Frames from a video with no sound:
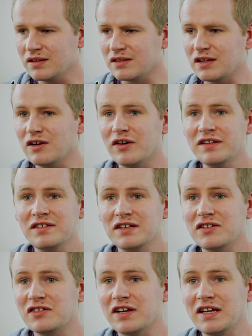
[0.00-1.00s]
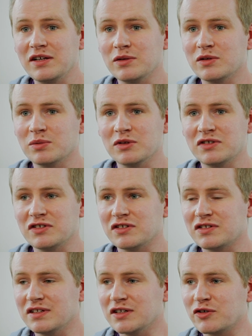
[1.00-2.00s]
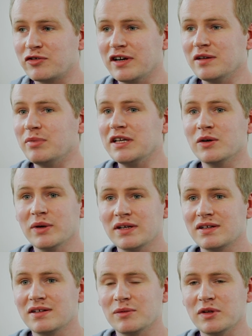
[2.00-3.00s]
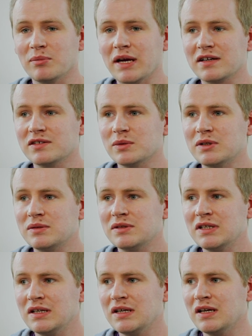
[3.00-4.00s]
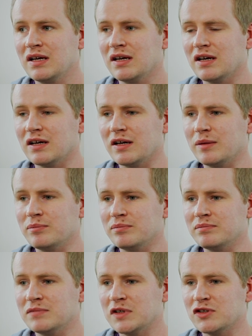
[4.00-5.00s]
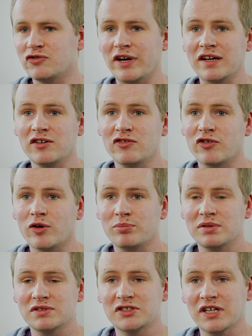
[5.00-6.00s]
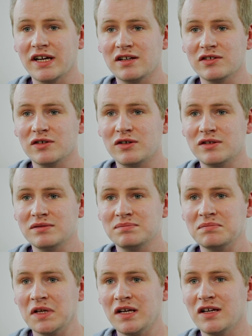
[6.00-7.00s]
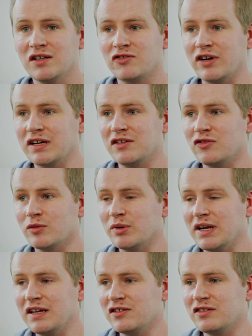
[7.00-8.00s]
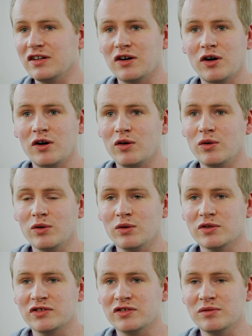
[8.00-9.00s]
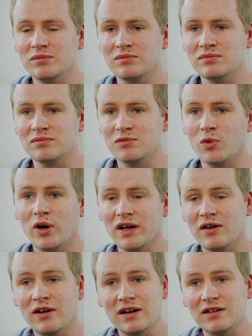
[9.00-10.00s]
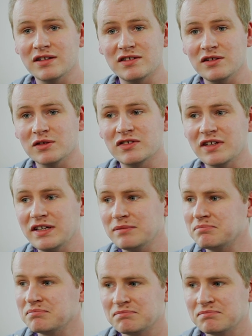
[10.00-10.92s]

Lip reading: The lighting and shaders was just incredibly quick with Maxwell. Drag and drop shaders on, drag and drop an HDR or some white highlights in your scene.